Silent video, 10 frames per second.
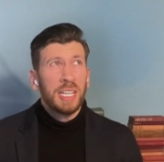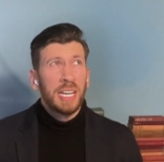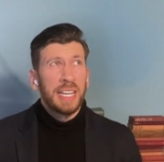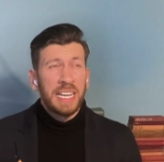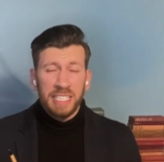
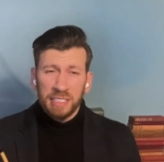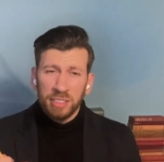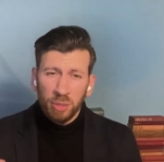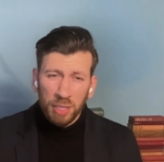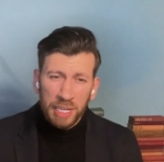an addict in
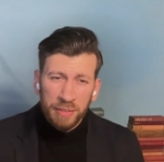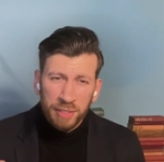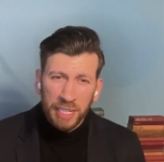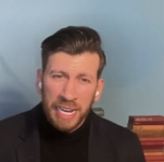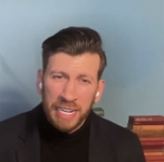your life
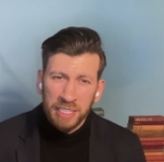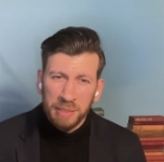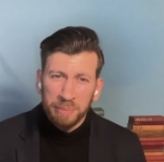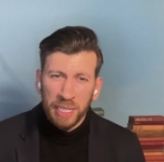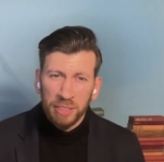that had an
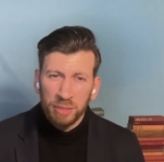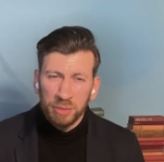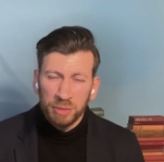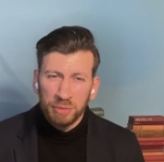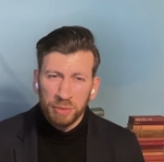impact on
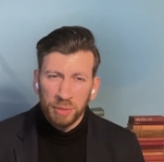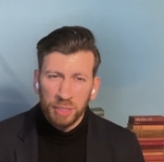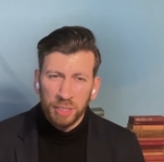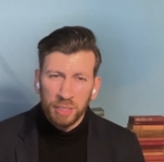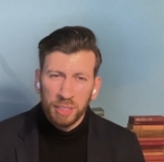you
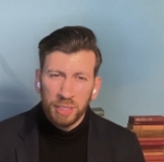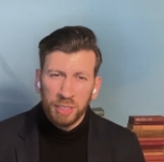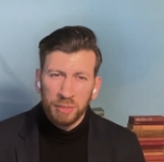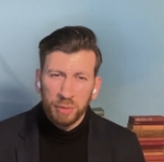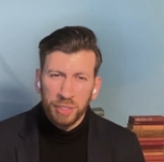for
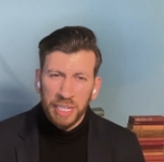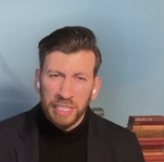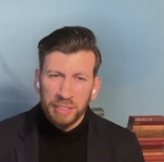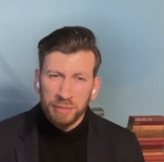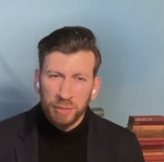
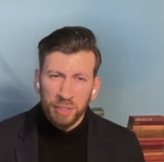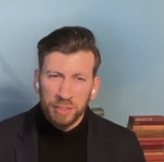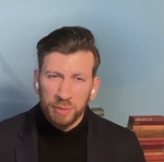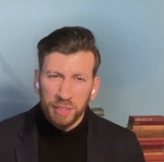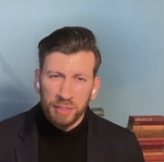negative
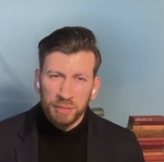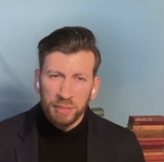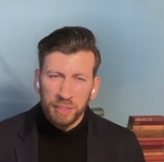consequences, if